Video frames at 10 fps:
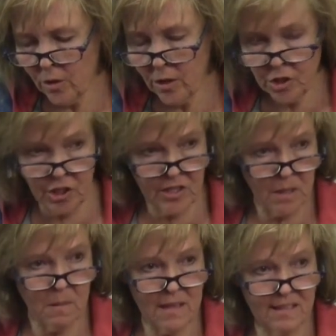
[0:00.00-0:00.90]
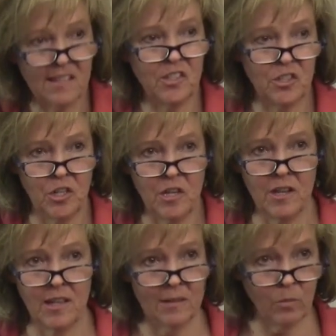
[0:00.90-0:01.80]
She's going to be the sister to
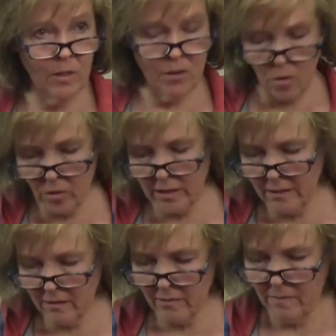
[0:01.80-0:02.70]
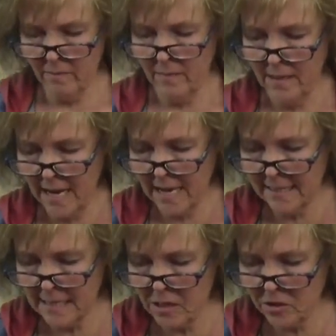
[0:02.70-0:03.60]
this one holding her hands out,